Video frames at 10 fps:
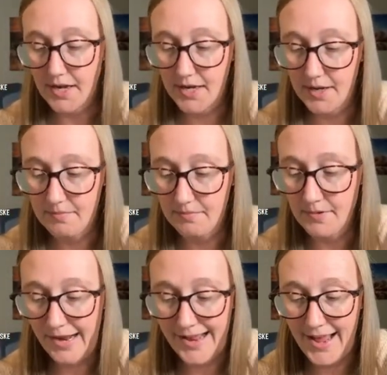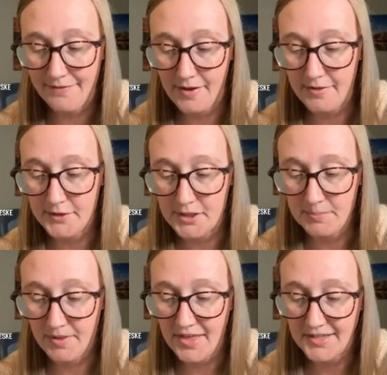I have others,
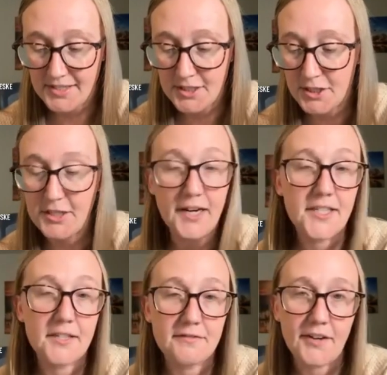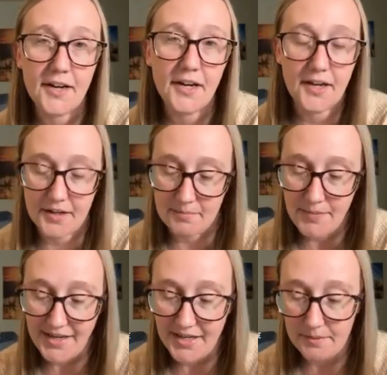but that's just kind of a
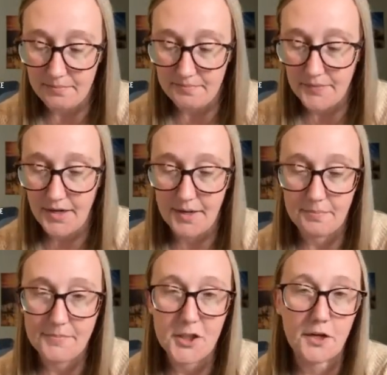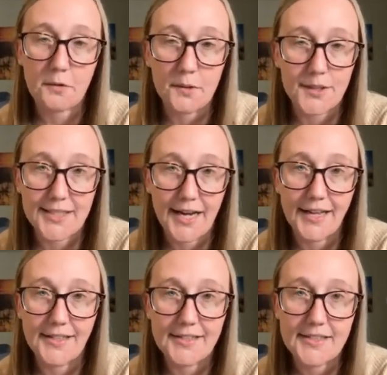medium general
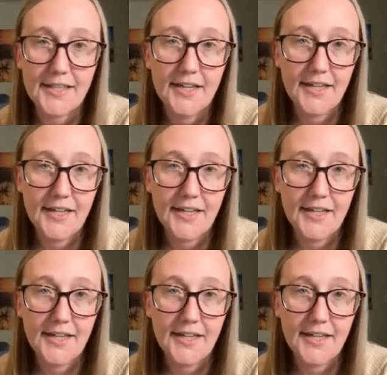size,